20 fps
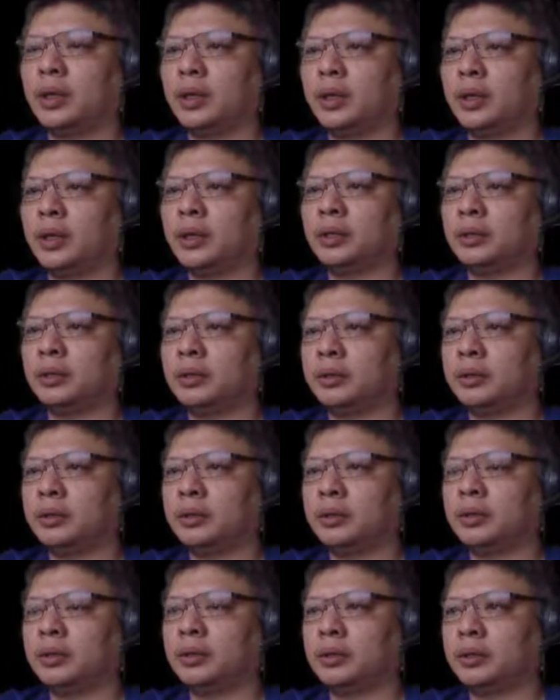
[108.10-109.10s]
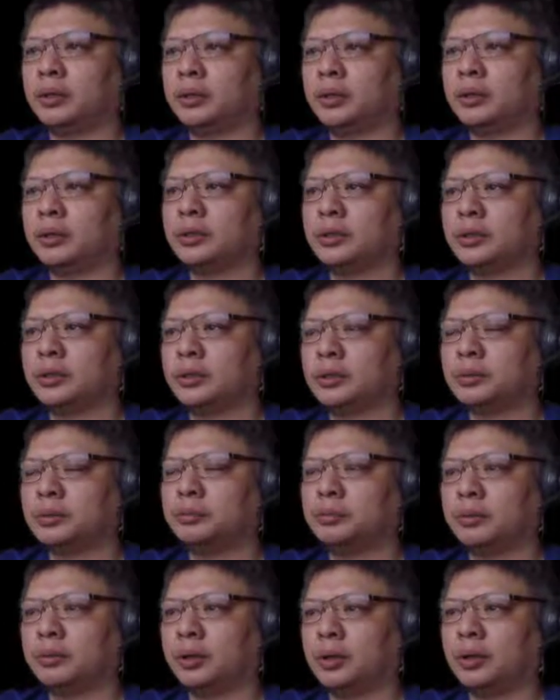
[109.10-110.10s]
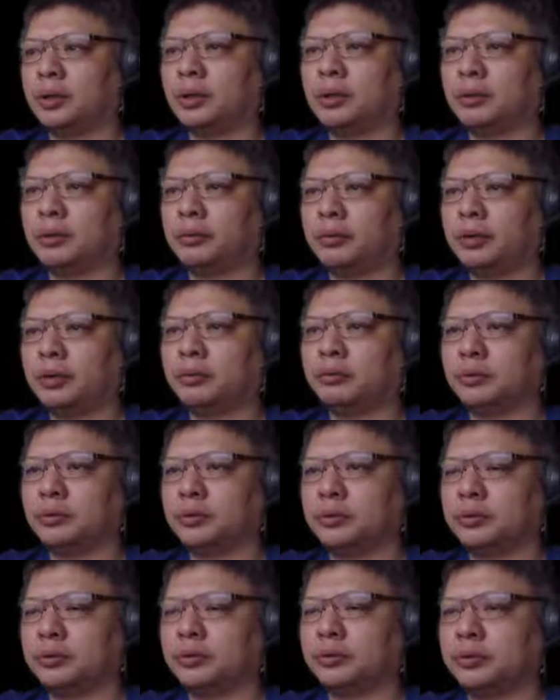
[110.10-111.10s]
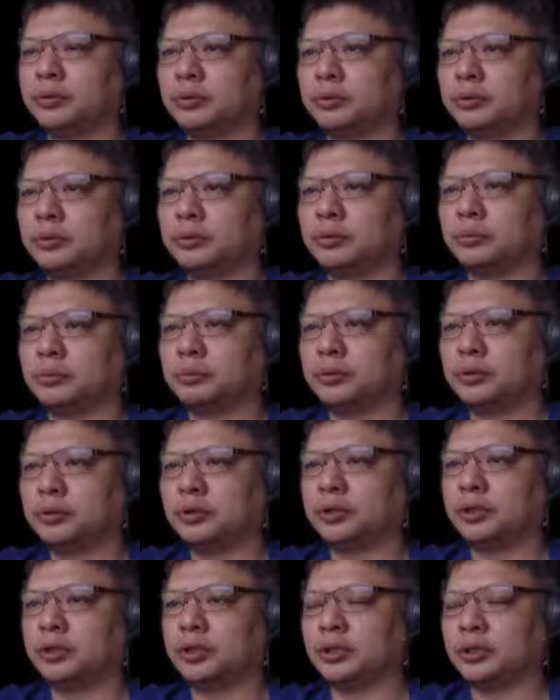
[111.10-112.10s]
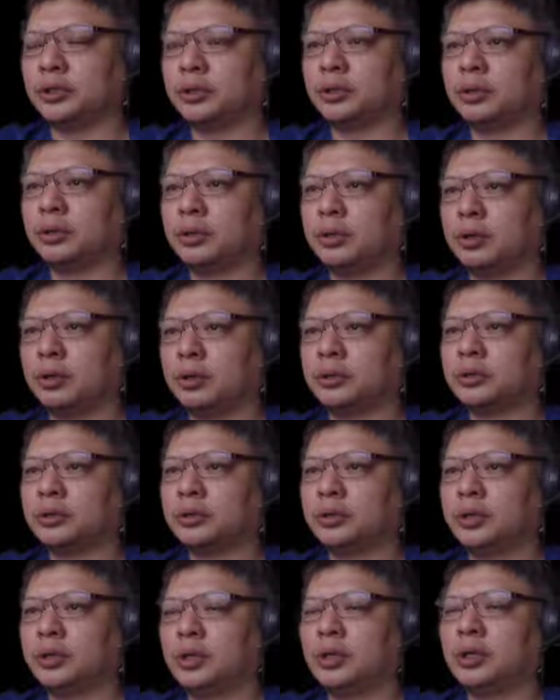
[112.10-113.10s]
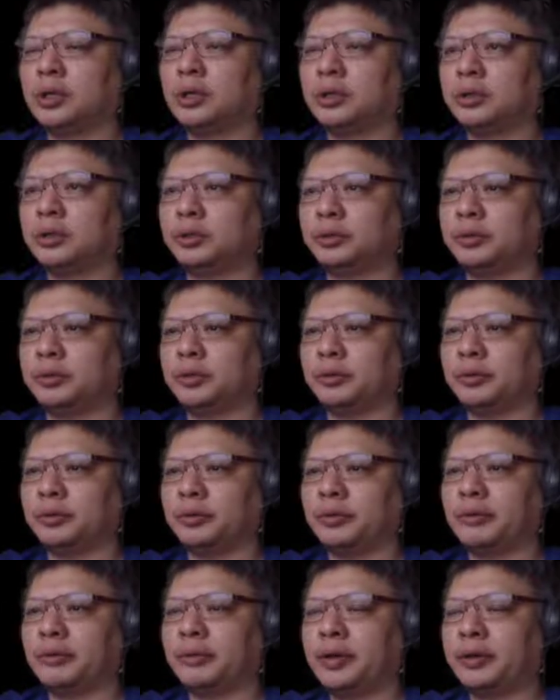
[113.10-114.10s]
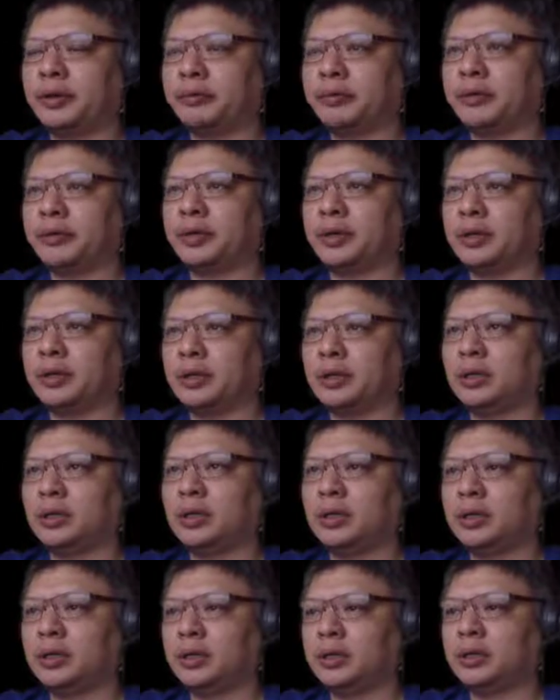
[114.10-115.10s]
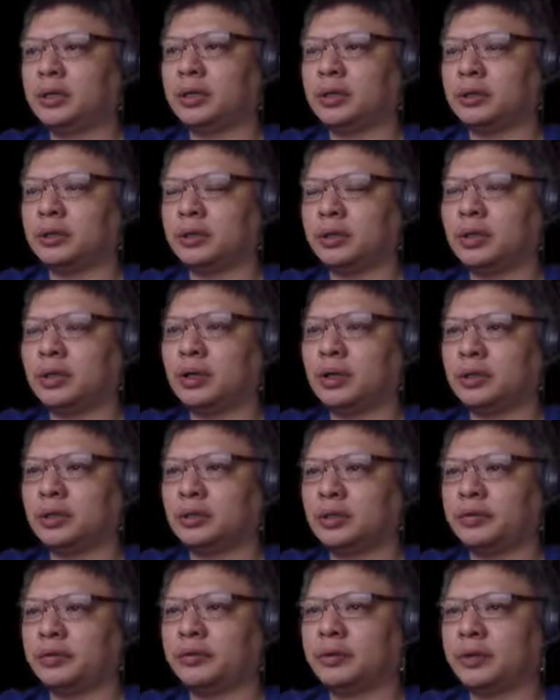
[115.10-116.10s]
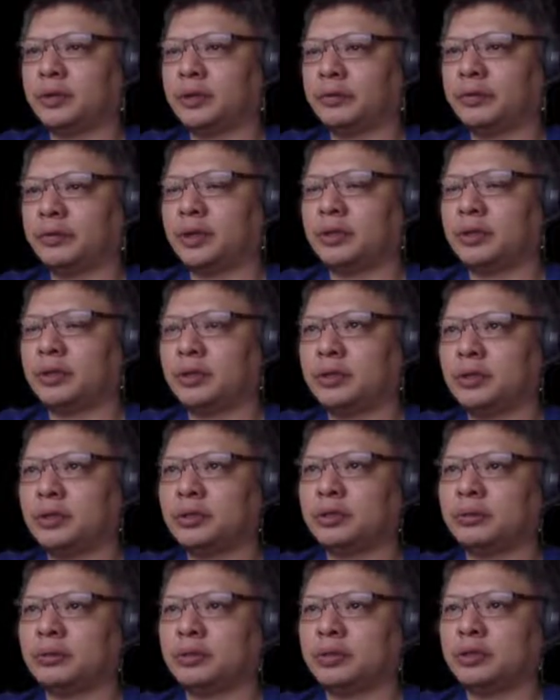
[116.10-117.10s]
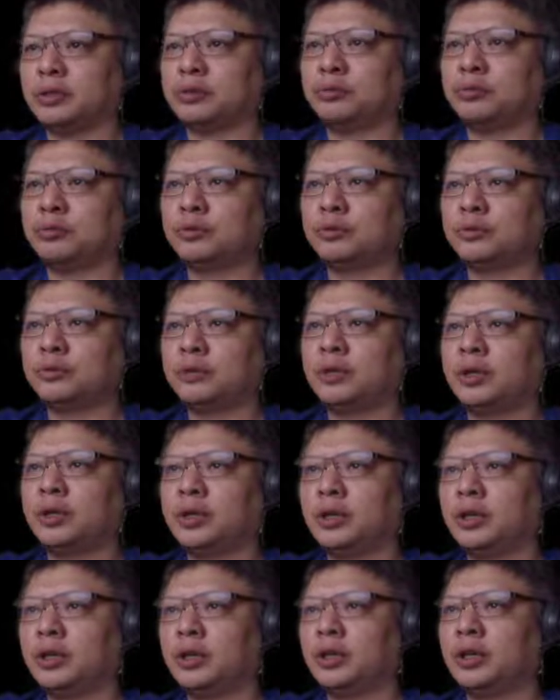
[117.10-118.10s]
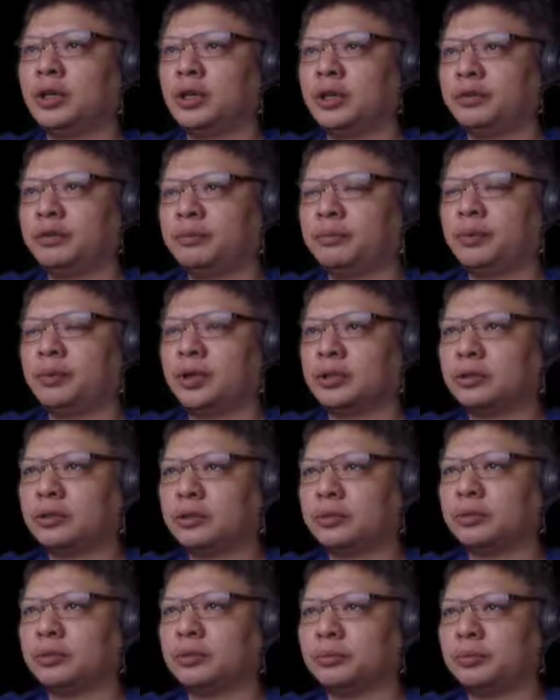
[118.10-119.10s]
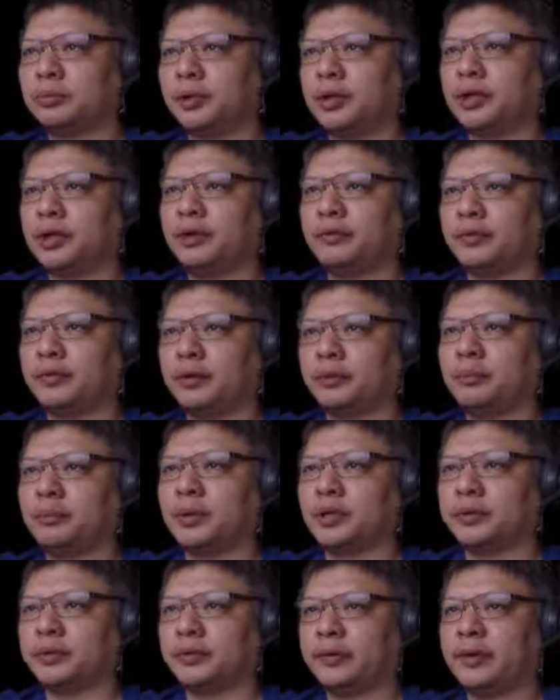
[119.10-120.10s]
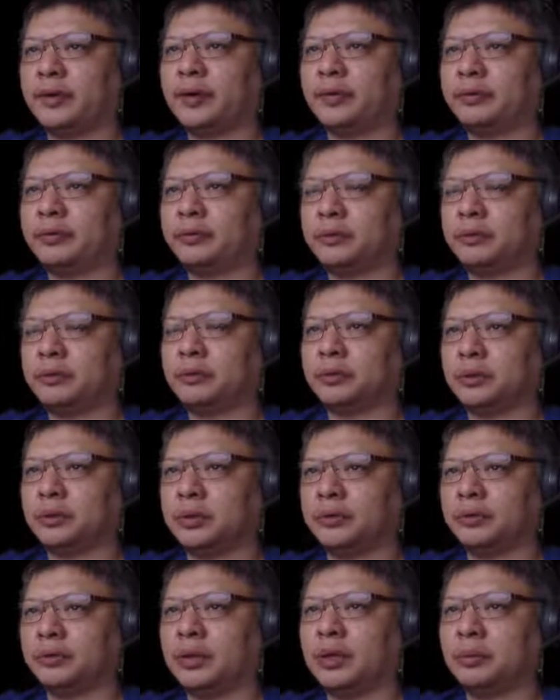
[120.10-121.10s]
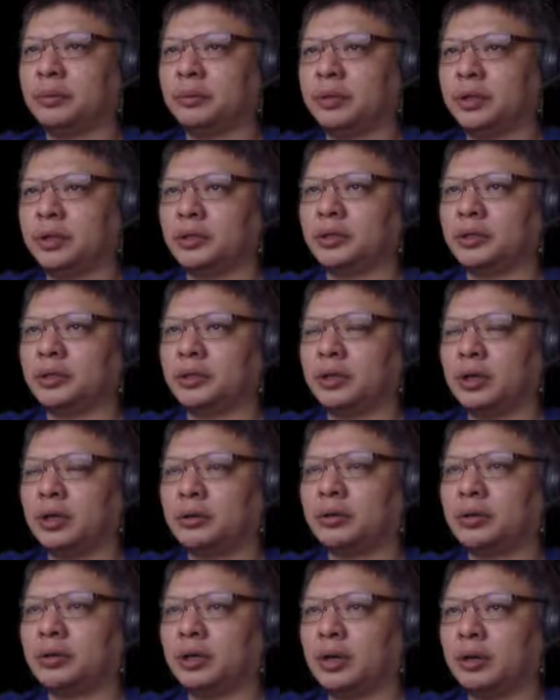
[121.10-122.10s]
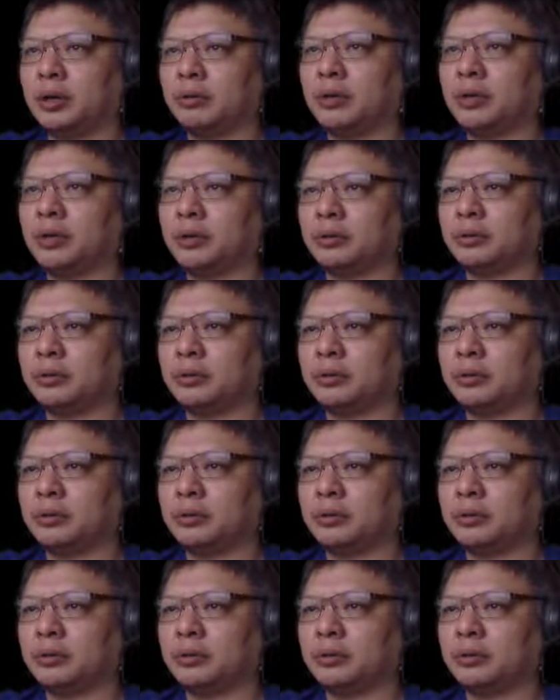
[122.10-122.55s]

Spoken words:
And in this board, red would choose to push his horse to the riverbank very early. There are several advantages to this move. If black chose to play a4 plus 5 to develop his chariot r1